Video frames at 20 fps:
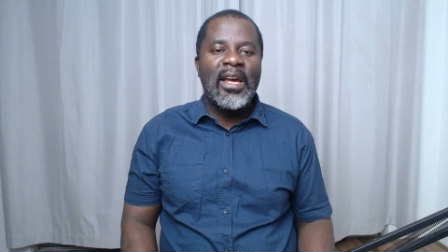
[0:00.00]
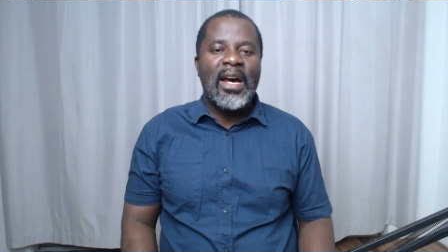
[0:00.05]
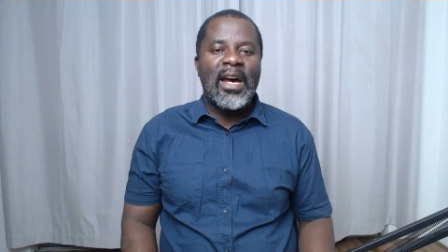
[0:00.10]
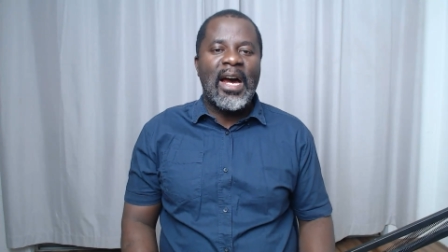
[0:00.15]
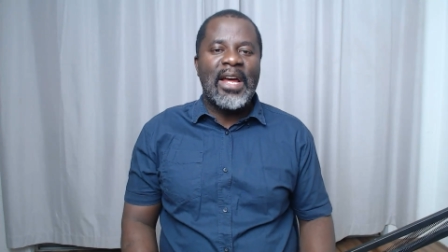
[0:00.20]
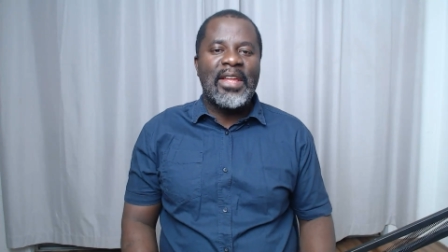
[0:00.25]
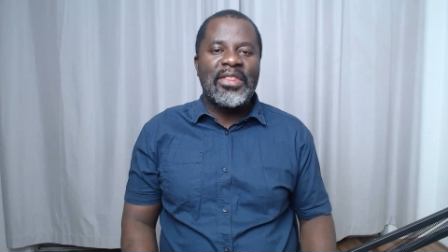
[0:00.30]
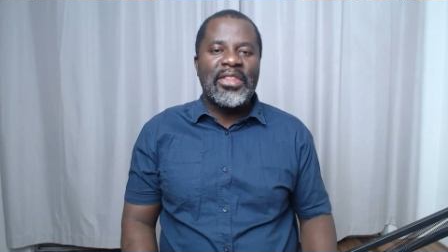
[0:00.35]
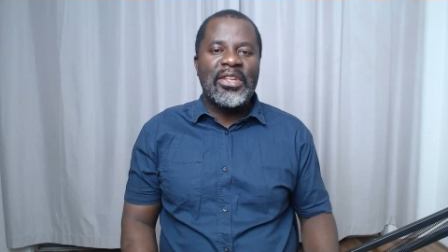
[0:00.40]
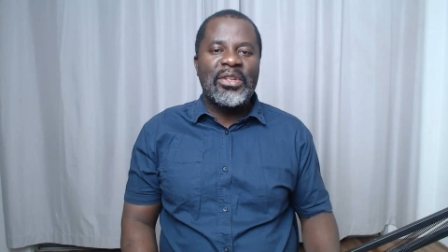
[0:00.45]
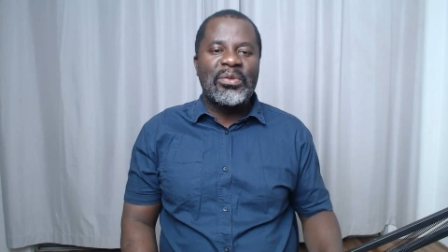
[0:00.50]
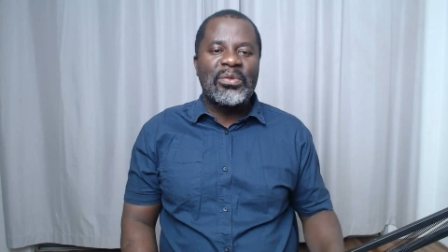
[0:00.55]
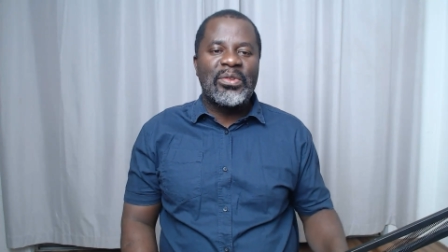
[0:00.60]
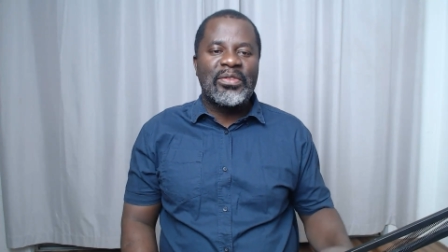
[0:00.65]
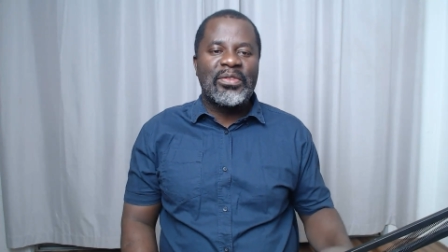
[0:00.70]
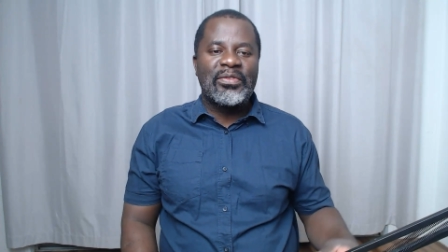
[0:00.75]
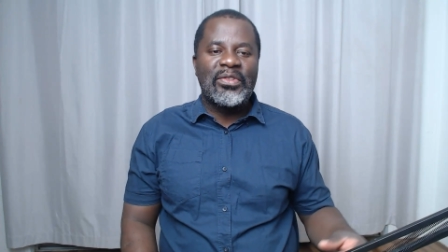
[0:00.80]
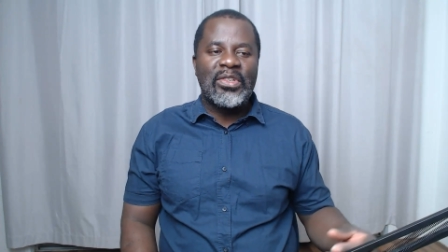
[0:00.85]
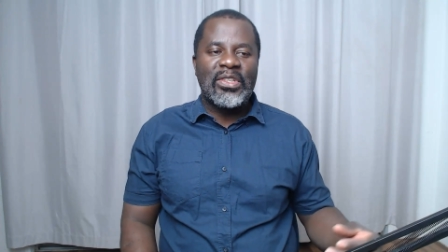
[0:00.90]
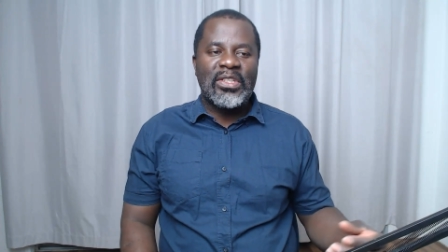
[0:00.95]
and then
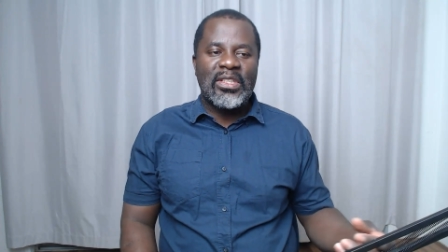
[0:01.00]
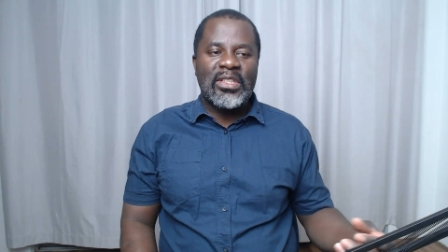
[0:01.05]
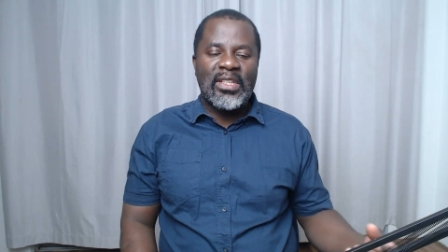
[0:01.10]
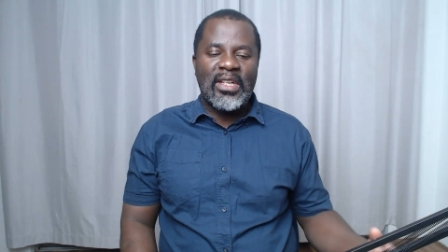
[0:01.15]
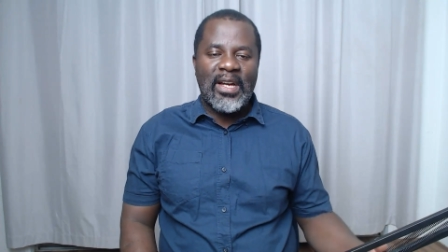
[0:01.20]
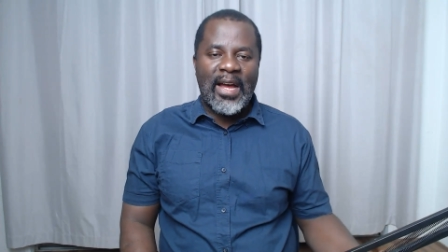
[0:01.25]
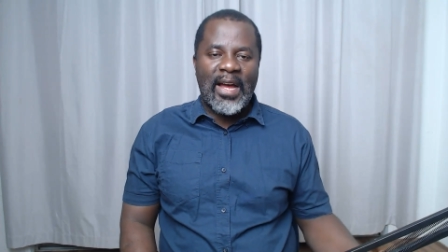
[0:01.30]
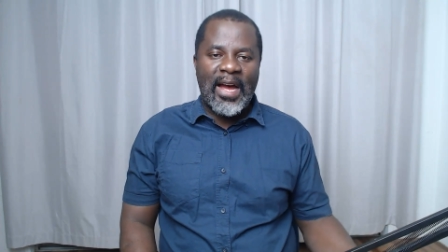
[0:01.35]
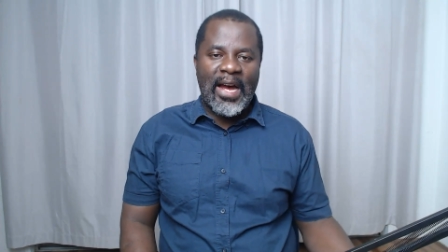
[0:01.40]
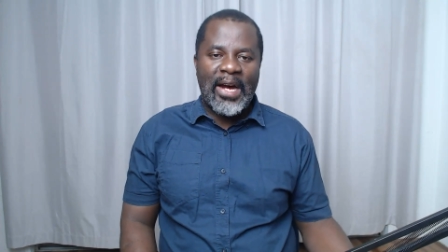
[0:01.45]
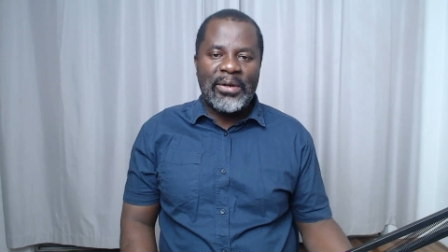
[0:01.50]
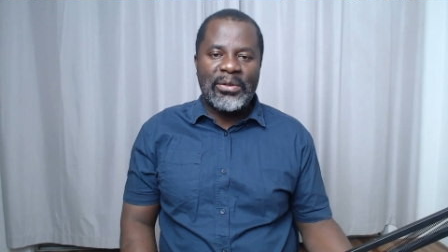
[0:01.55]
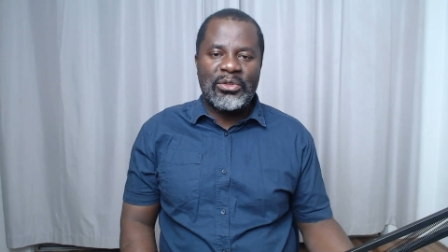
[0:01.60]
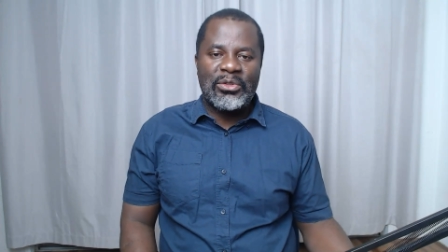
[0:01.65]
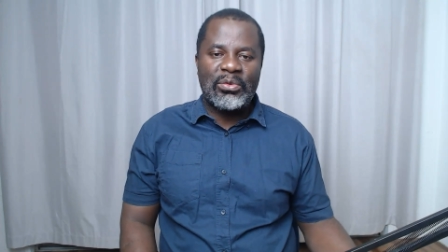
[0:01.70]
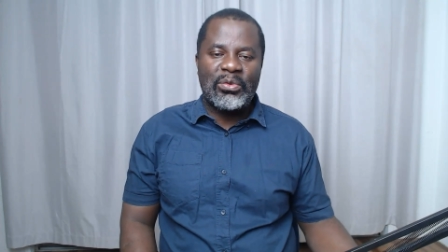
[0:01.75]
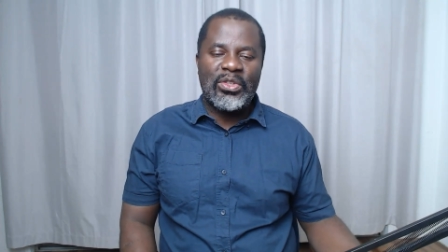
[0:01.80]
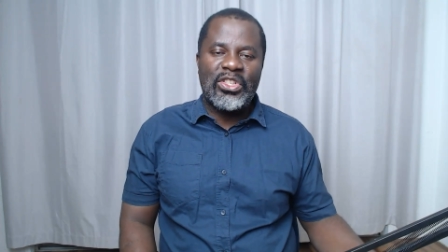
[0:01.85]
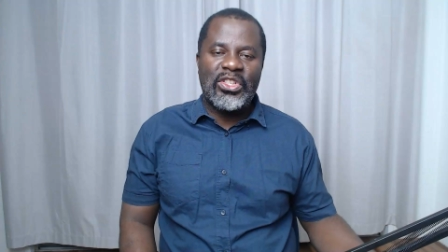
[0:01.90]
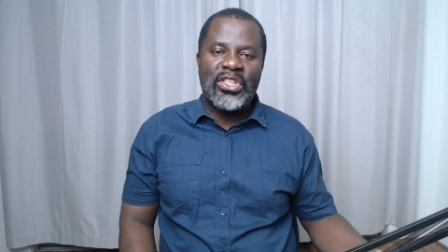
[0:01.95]
we've got the
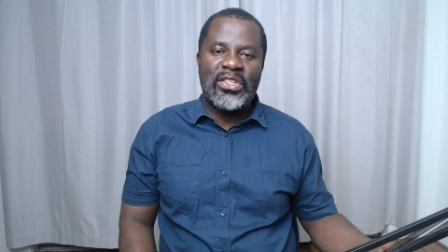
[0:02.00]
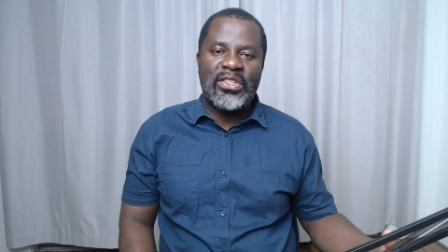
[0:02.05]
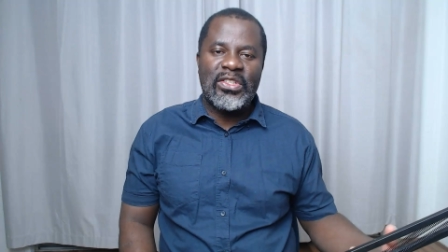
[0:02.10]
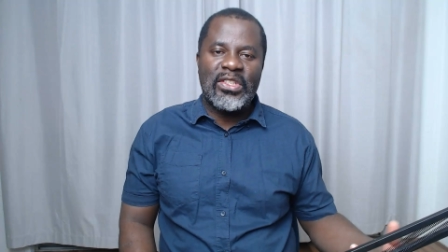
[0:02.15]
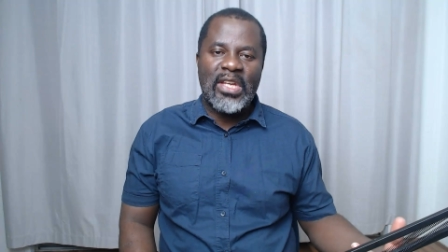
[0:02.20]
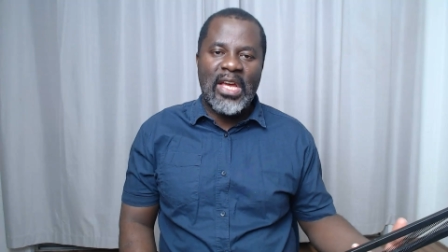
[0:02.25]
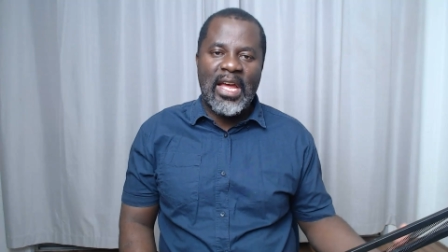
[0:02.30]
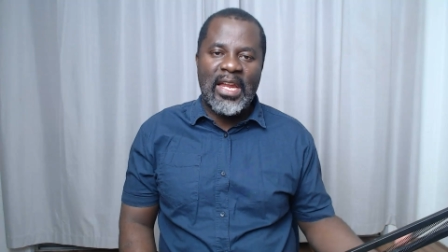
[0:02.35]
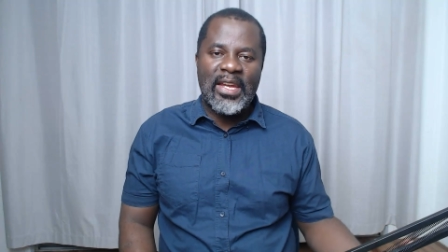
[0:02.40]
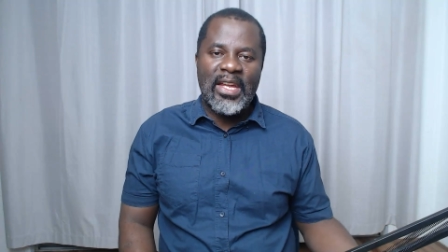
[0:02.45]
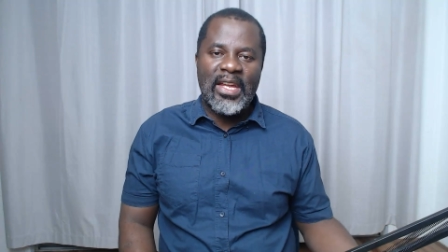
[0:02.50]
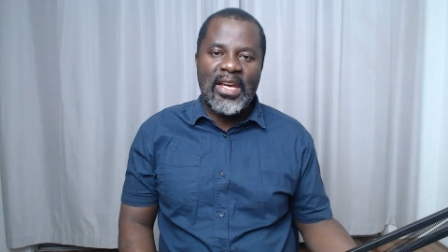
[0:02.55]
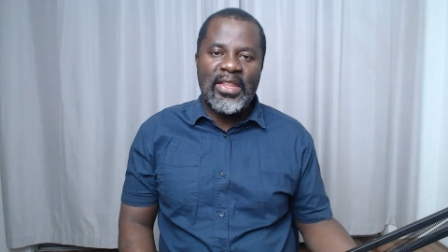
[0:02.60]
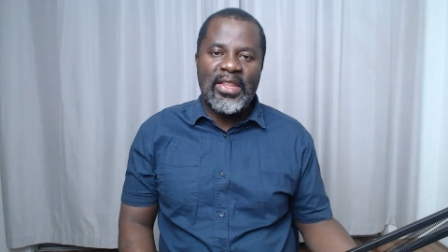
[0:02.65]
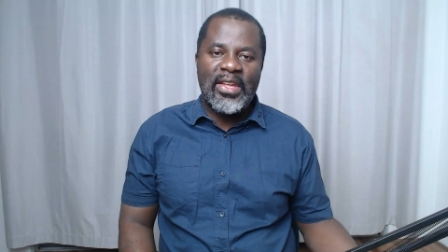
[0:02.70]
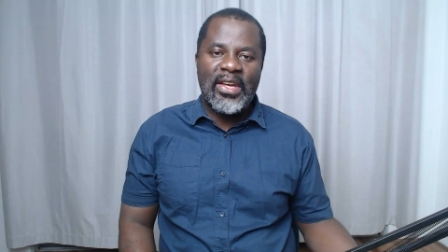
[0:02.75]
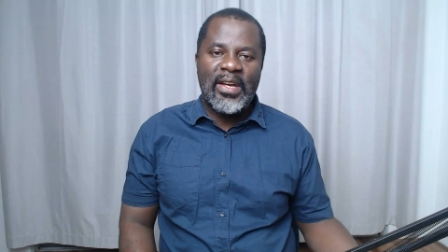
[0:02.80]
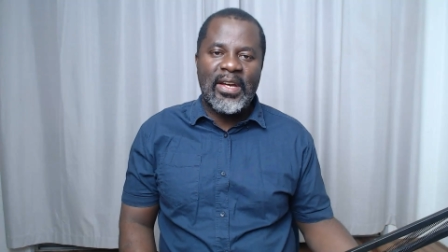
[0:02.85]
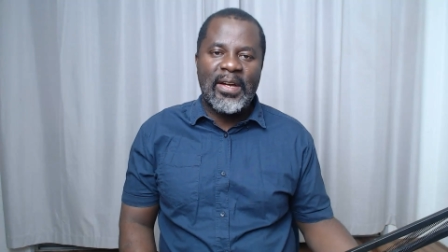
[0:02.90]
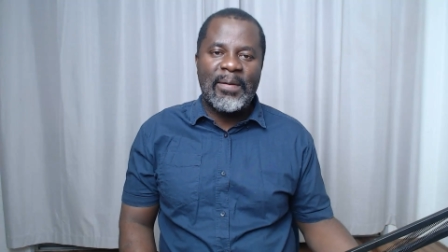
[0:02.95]
house, which is
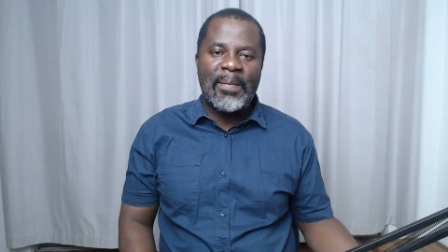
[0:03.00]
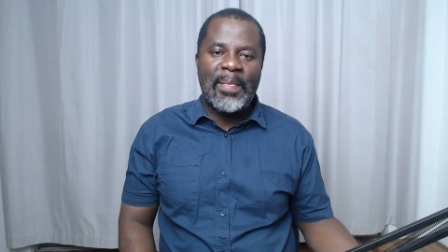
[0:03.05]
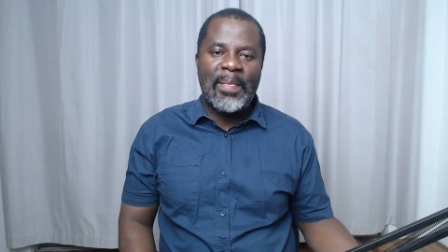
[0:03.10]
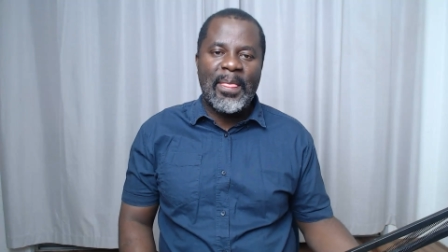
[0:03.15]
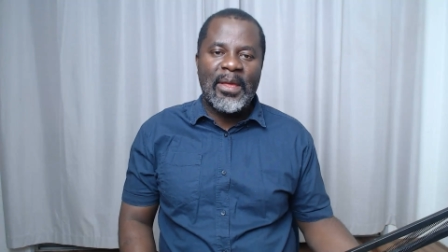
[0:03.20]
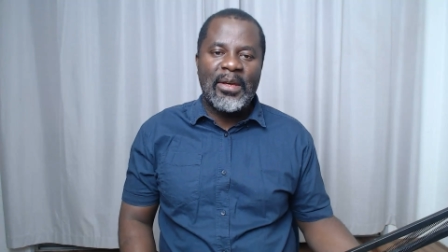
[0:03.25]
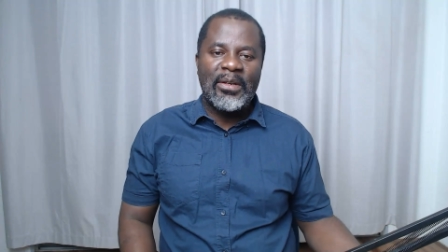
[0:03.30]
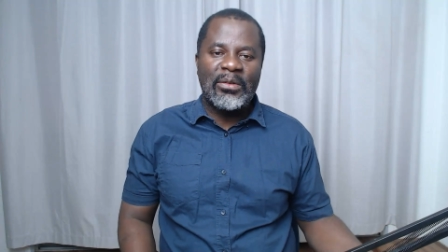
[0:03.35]
another,